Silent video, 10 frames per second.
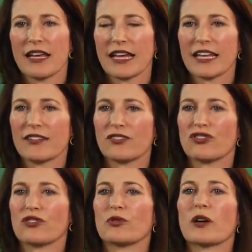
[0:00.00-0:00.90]
is
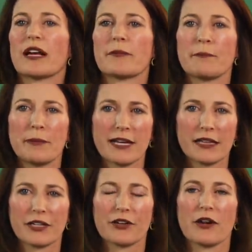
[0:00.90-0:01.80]
to be
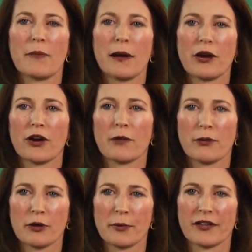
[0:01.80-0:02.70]
clear about our
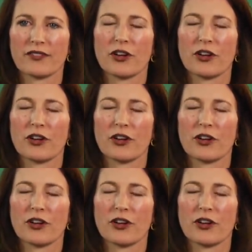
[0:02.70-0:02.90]
purpose.